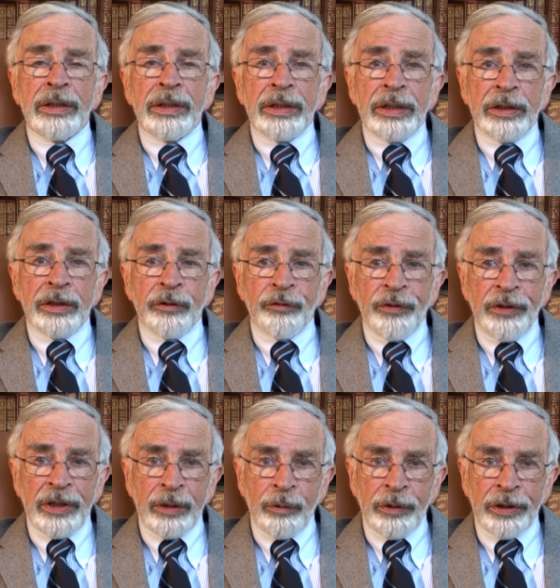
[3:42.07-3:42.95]

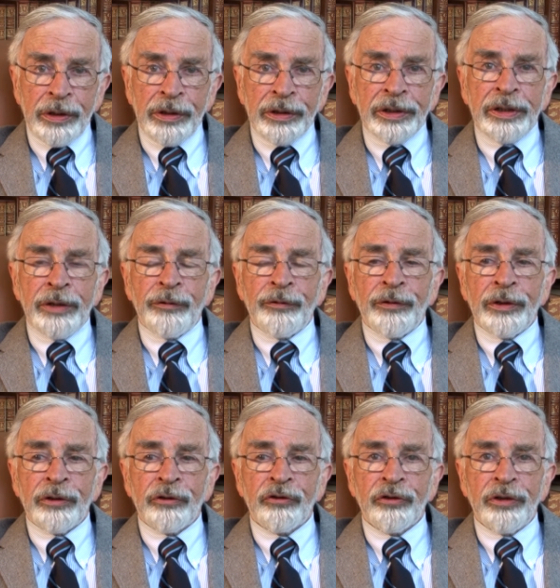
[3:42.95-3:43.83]
interfering with cognitive
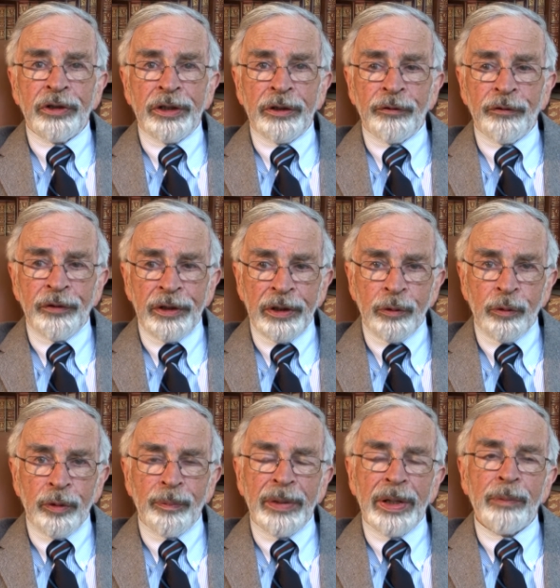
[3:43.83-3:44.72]
function, interfering
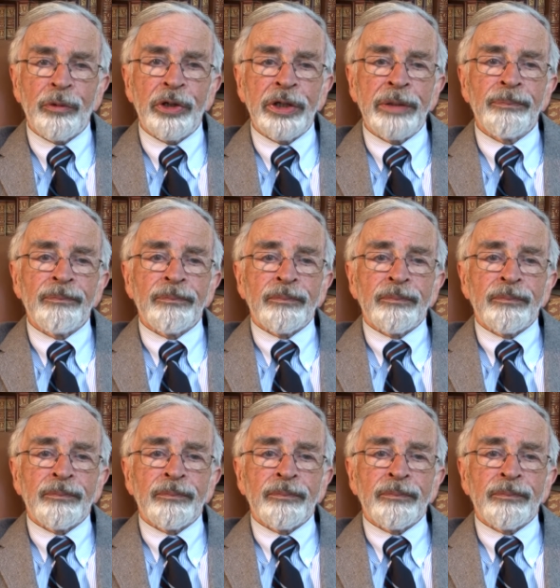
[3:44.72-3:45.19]
with memory,